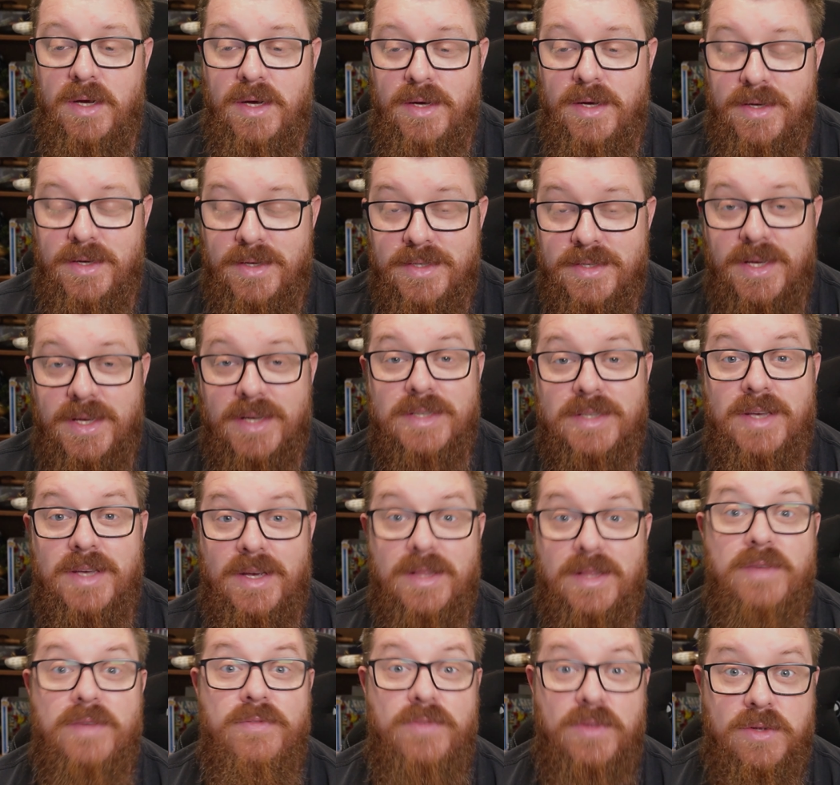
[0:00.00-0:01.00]
Sounds like
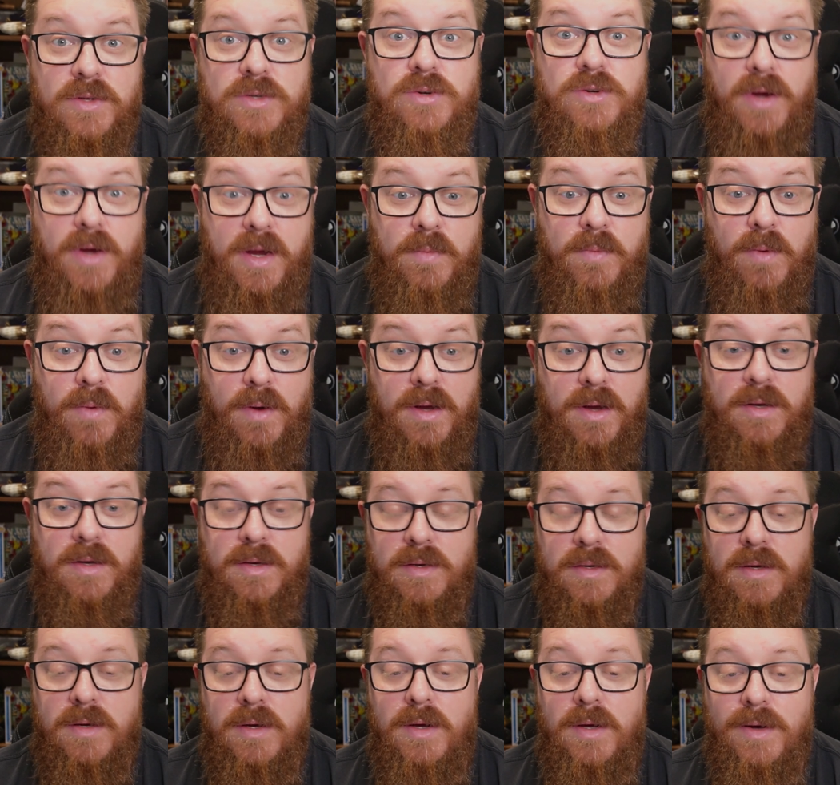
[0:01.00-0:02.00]
living the dream, right?
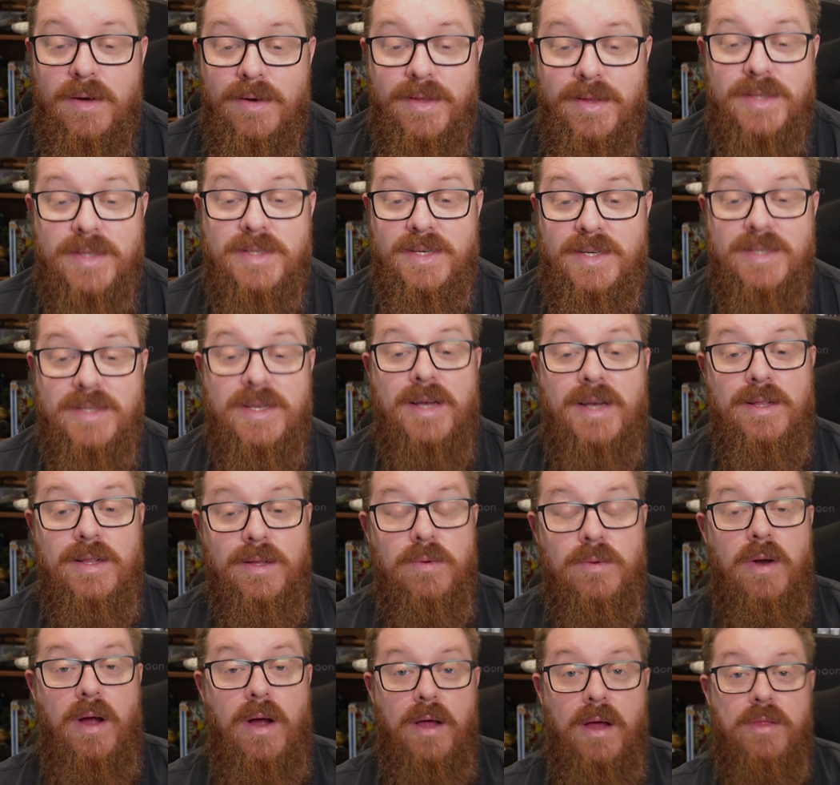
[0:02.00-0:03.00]
Well, that's exactly
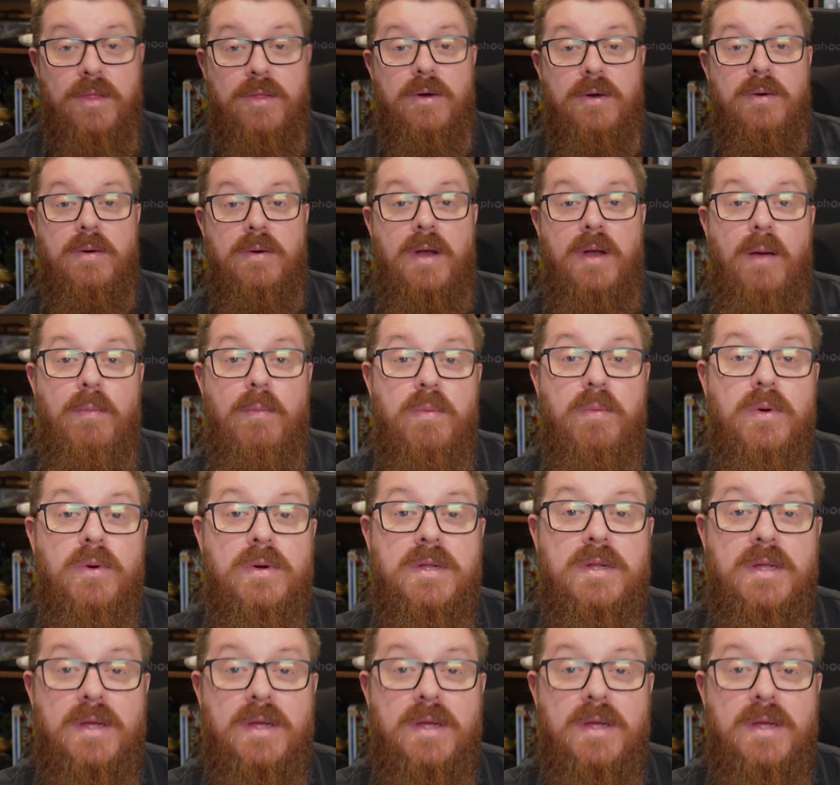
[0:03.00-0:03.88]
what I thought when I booked